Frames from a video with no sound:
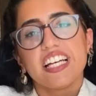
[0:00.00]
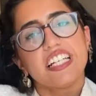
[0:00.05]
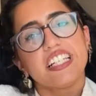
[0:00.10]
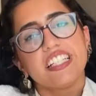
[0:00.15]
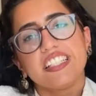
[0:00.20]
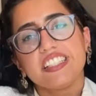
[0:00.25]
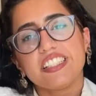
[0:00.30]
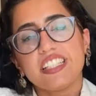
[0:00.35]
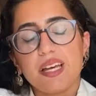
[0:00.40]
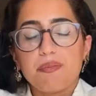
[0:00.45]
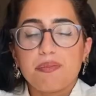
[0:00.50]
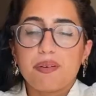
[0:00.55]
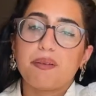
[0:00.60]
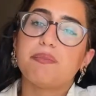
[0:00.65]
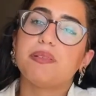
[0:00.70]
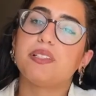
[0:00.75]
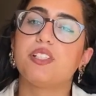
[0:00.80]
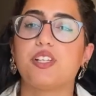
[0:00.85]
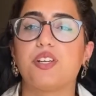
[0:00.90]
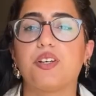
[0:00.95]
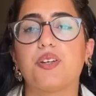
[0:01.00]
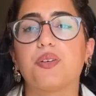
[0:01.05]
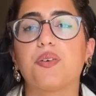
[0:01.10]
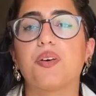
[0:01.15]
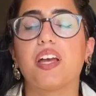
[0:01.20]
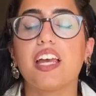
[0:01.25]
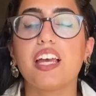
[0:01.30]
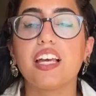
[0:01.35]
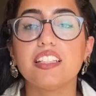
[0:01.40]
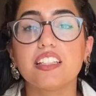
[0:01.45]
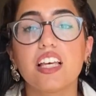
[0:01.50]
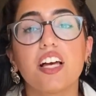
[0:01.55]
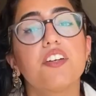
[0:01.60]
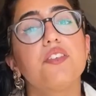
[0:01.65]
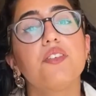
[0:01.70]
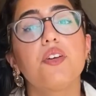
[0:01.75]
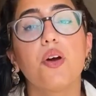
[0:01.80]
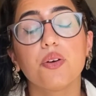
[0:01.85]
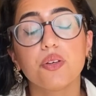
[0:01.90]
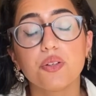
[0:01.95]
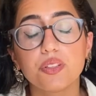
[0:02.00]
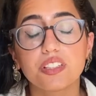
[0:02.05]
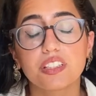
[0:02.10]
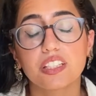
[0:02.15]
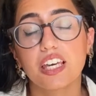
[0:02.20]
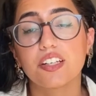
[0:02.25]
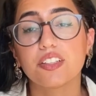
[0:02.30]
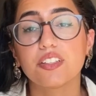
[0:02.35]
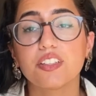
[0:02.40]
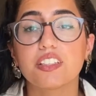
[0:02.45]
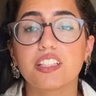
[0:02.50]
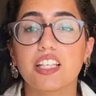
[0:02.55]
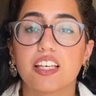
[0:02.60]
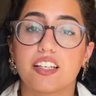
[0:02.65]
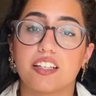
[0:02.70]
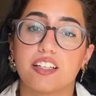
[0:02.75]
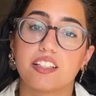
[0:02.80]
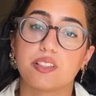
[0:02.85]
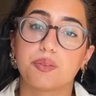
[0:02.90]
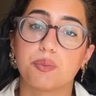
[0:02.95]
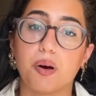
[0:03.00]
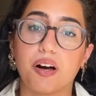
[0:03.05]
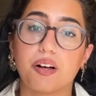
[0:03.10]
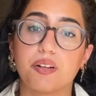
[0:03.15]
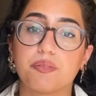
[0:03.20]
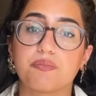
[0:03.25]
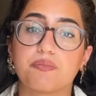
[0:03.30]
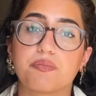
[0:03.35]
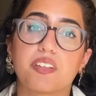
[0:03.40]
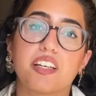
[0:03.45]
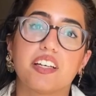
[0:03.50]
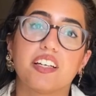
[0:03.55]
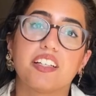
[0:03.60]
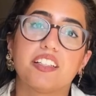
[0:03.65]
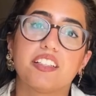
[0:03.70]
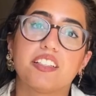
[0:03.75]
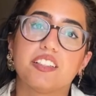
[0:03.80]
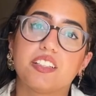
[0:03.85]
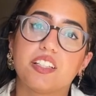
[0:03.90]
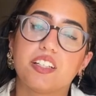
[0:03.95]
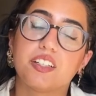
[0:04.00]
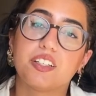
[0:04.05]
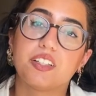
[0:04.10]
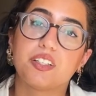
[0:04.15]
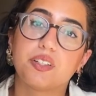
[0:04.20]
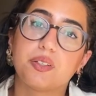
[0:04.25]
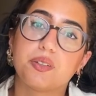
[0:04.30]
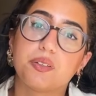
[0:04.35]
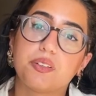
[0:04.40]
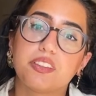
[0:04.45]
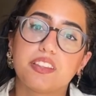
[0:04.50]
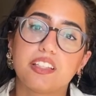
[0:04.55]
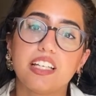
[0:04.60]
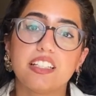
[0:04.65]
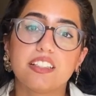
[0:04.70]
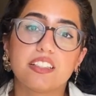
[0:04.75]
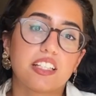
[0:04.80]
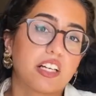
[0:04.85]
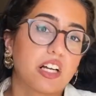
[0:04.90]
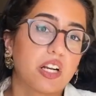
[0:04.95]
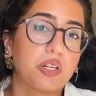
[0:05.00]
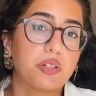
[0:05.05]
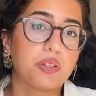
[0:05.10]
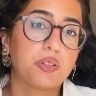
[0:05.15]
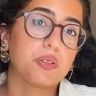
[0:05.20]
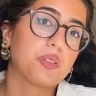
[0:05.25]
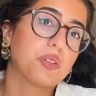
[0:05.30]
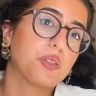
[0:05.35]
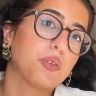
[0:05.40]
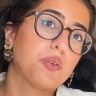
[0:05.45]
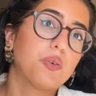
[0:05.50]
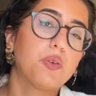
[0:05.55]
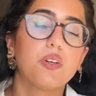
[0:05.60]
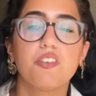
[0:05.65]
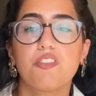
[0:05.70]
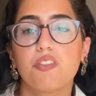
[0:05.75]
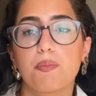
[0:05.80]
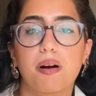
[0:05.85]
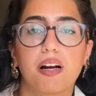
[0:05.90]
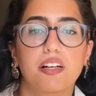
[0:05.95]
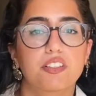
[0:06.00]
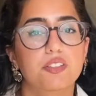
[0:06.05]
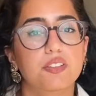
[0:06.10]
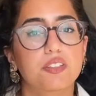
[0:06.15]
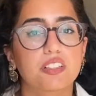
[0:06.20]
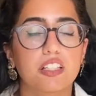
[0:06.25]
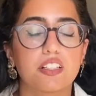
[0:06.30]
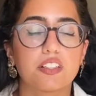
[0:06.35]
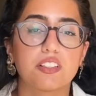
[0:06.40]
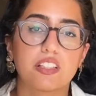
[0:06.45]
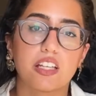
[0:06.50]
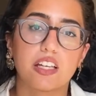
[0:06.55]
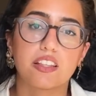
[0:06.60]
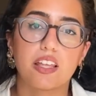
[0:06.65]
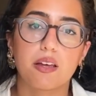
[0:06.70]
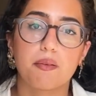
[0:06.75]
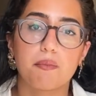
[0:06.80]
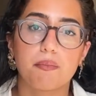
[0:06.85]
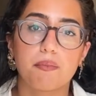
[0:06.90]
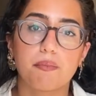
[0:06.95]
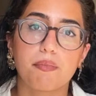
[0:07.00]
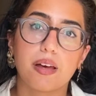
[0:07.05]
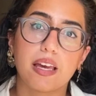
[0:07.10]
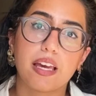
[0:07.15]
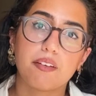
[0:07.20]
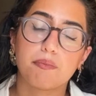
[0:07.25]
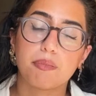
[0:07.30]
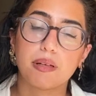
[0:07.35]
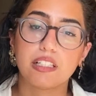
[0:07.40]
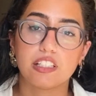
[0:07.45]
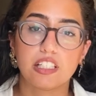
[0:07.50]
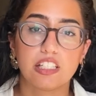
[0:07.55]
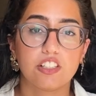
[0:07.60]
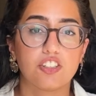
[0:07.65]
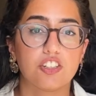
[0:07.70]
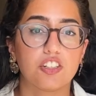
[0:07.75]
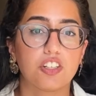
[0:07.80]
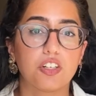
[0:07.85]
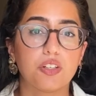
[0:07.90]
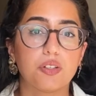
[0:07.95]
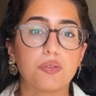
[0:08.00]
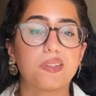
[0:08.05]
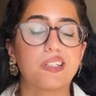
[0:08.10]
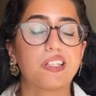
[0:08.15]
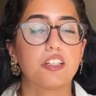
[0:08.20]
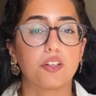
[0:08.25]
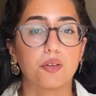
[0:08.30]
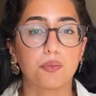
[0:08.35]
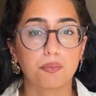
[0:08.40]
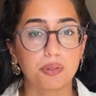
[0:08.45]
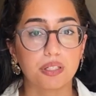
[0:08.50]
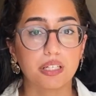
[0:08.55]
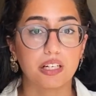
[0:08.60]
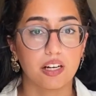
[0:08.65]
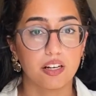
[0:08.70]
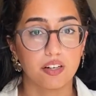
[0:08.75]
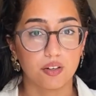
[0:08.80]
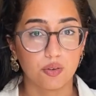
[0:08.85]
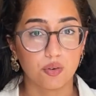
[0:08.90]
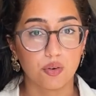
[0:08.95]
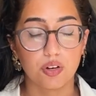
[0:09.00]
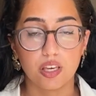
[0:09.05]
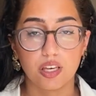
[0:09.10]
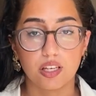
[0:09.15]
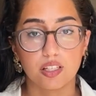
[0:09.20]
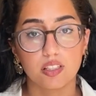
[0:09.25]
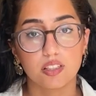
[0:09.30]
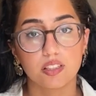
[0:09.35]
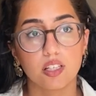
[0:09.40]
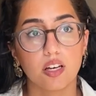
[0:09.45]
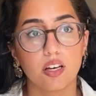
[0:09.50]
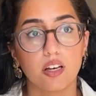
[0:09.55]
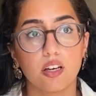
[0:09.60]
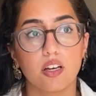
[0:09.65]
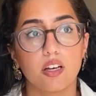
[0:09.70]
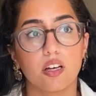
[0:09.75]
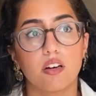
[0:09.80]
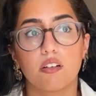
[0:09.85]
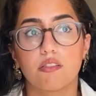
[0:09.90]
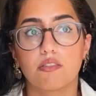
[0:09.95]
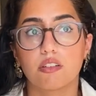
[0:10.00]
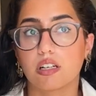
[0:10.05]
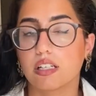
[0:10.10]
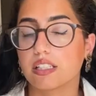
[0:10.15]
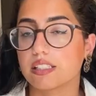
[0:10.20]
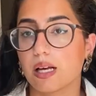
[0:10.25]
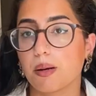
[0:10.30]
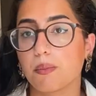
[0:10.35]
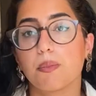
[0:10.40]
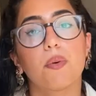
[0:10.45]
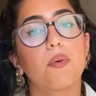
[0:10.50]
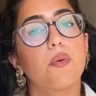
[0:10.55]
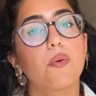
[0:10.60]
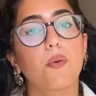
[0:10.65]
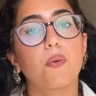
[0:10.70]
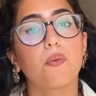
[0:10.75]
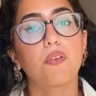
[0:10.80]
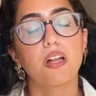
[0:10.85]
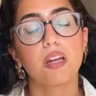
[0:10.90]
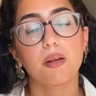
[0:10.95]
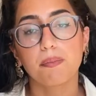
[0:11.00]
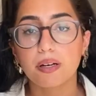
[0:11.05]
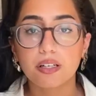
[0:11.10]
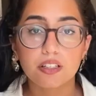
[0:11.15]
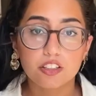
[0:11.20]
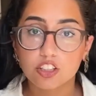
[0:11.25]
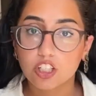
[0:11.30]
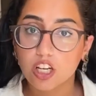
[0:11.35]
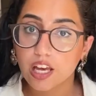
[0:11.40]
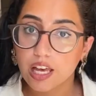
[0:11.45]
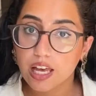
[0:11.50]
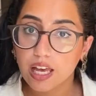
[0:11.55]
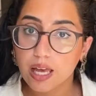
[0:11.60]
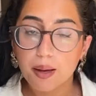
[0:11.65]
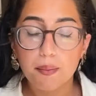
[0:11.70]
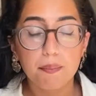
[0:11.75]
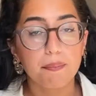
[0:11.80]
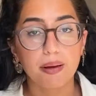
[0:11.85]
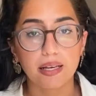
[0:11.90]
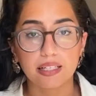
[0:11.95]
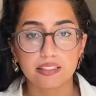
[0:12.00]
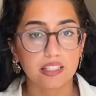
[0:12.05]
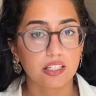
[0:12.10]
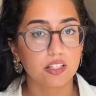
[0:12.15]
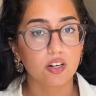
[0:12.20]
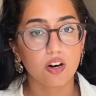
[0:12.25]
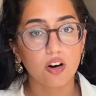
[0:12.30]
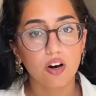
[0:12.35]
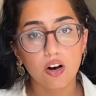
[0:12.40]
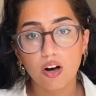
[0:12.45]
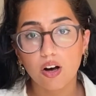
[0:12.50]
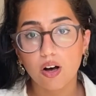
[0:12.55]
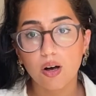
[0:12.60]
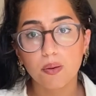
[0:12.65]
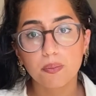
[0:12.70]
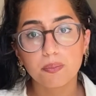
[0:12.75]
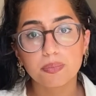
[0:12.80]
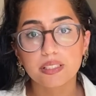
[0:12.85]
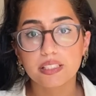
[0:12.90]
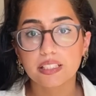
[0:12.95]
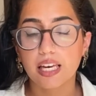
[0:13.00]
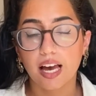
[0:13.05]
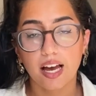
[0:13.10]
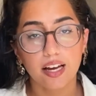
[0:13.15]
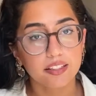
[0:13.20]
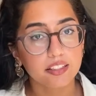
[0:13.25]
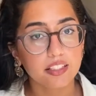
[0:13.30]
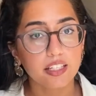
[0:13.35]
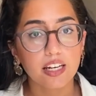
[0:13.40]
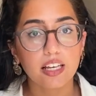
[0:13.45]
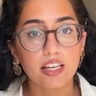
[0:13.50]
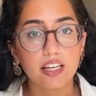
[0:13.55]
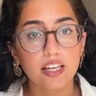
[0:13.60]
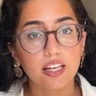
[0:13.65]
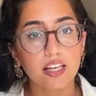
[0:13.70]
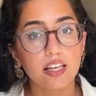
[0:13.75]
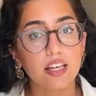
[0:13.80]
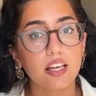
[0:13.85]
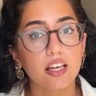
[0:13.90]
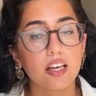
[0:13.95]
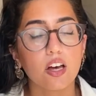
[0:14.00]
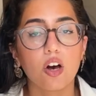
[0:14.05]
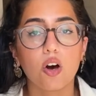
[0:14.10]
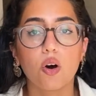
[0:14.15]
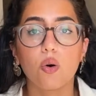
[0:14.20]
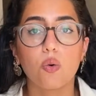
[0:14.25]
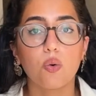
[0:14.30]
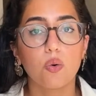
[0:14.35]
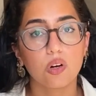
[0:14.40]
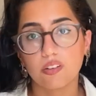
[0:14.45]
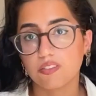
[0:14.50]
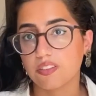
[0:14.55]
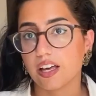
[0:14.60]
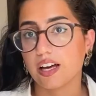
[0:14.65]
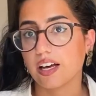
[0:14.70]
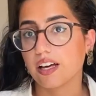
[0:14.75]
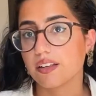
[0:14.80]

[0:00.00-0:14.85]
Tip number 2 is know your skills as well. So these include all of the practical skills that they may have been teaching you in your preclinical years. For example, venipuncture, basic obs, cannula, all of that.